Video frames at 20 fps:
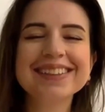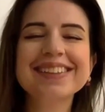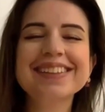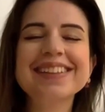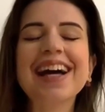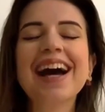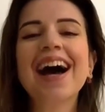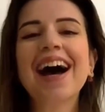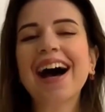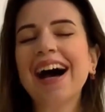
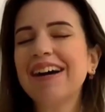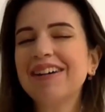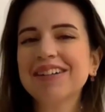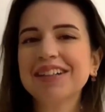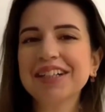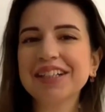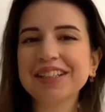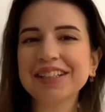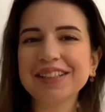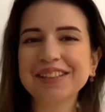How are
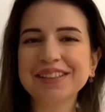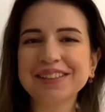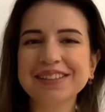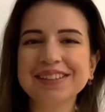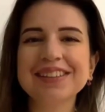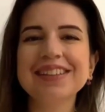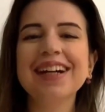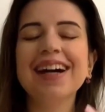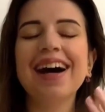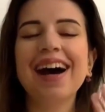you?
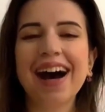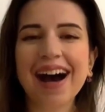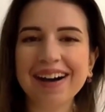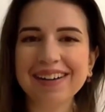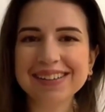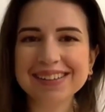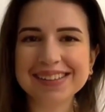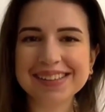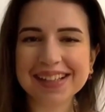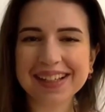How's
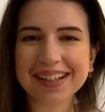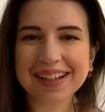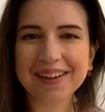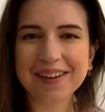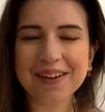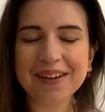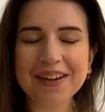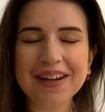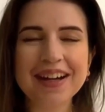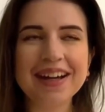it
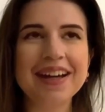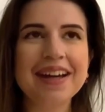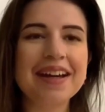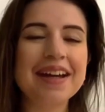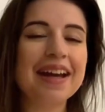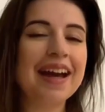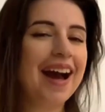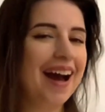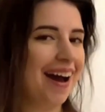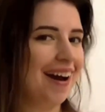going?
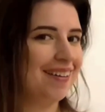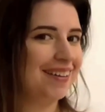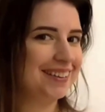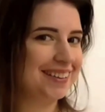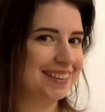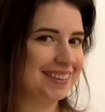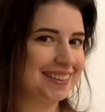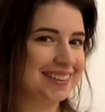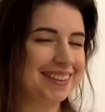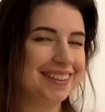How's
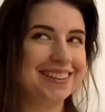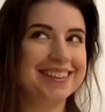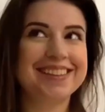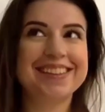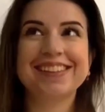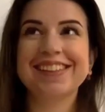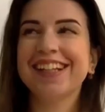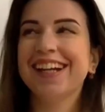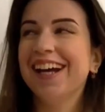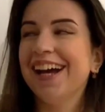this
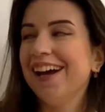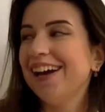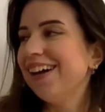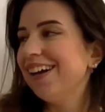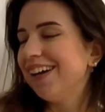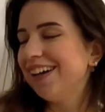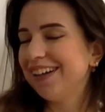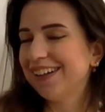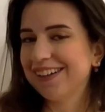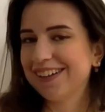
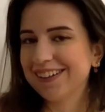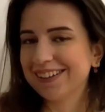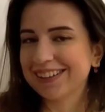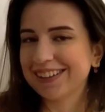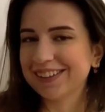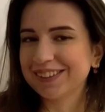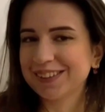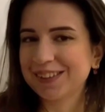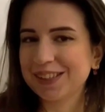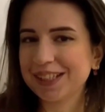lockdown
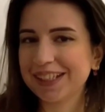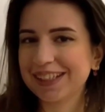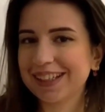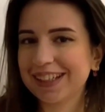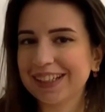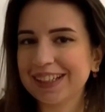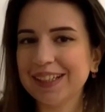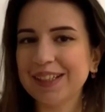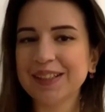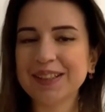treating
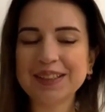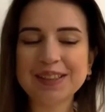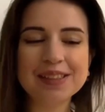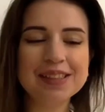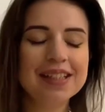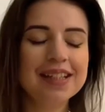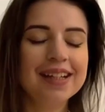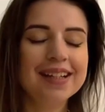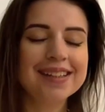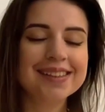you?
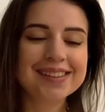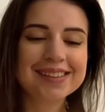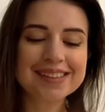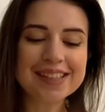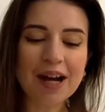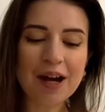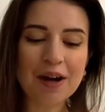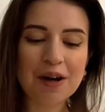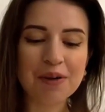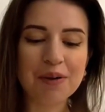
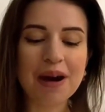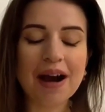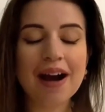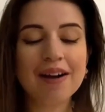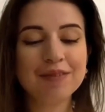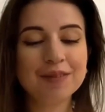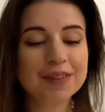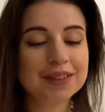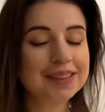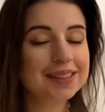So, after
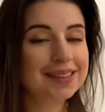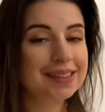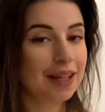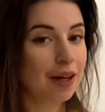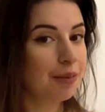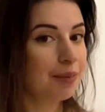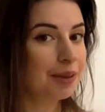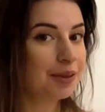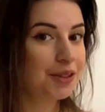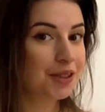so
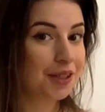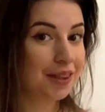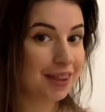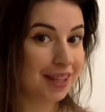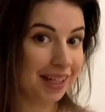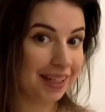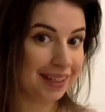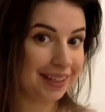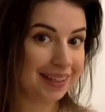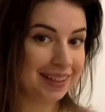much
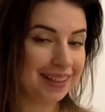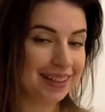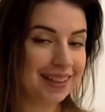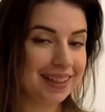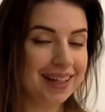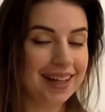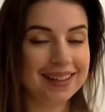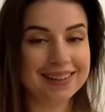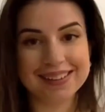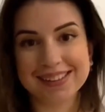thinking
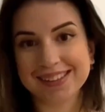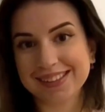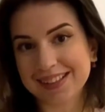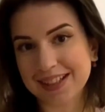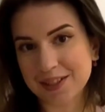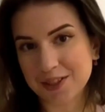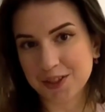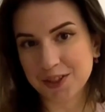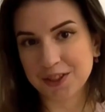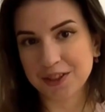and
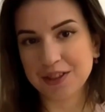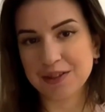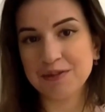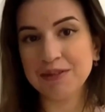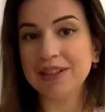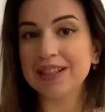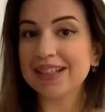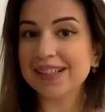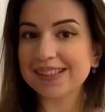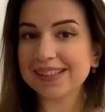discussion, we
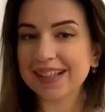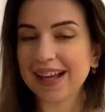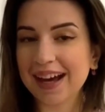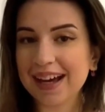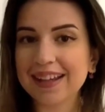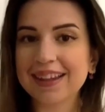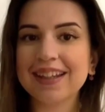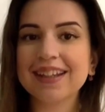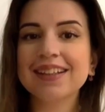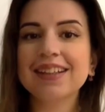
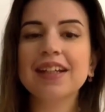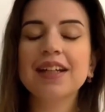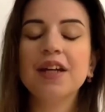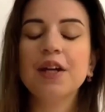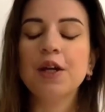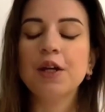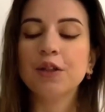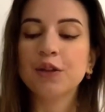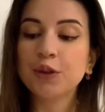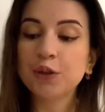decided
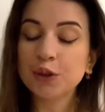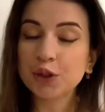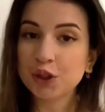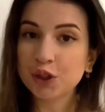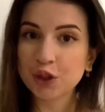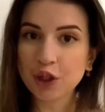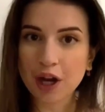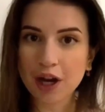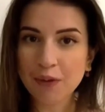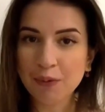to
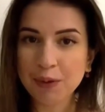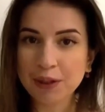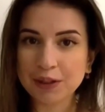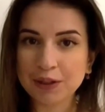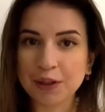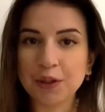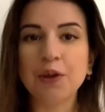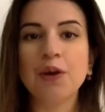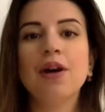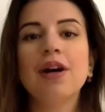share with you
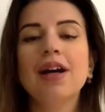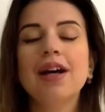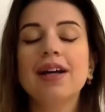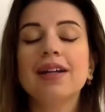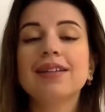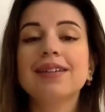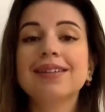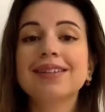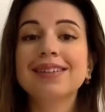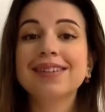
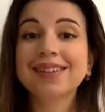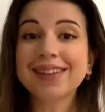10